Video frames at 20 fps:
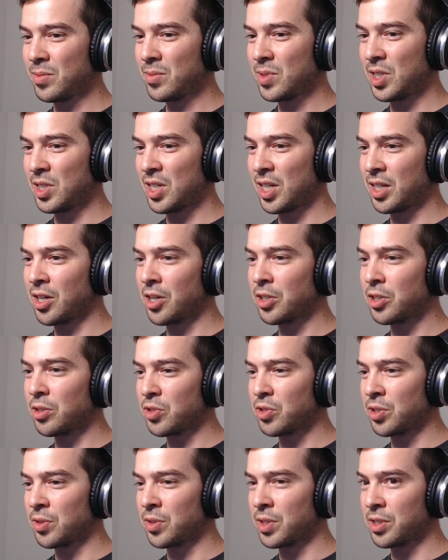to take on new
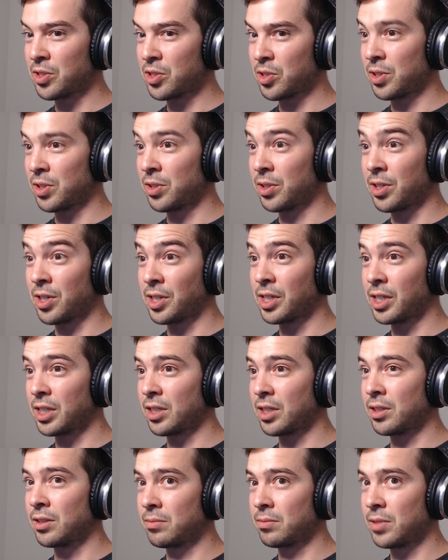students. So I took on like
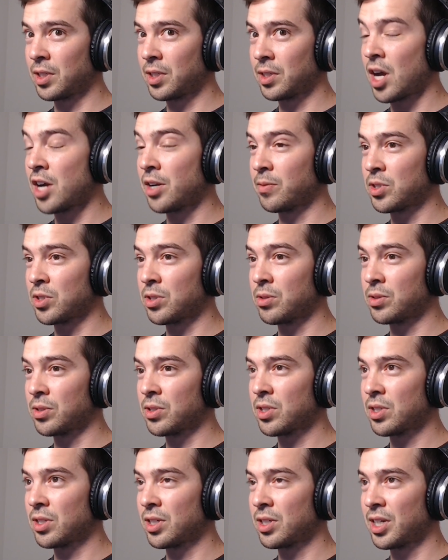a, a lot of
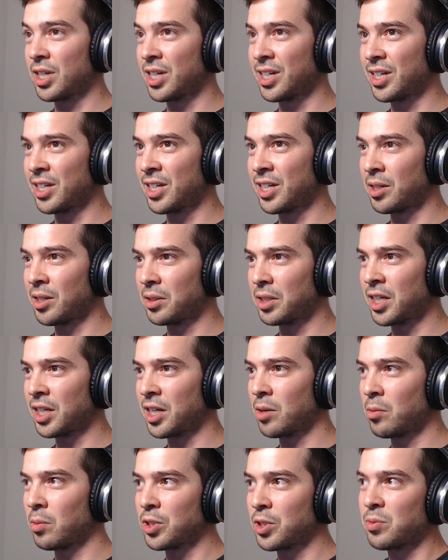students, uh, and I and
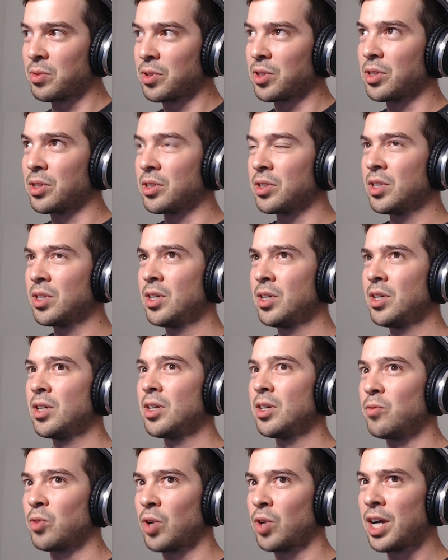I worked with a
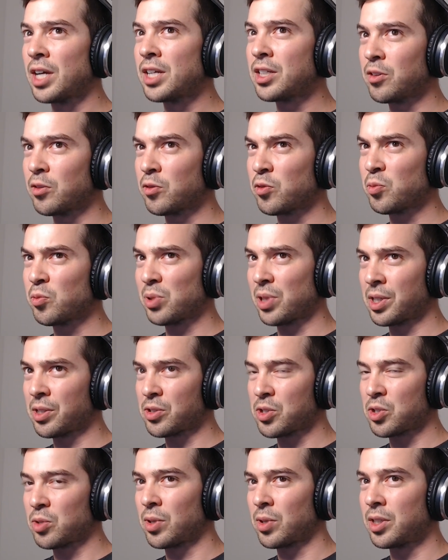variety of
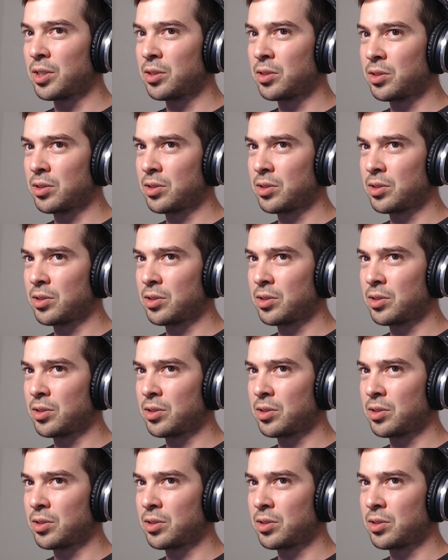players who I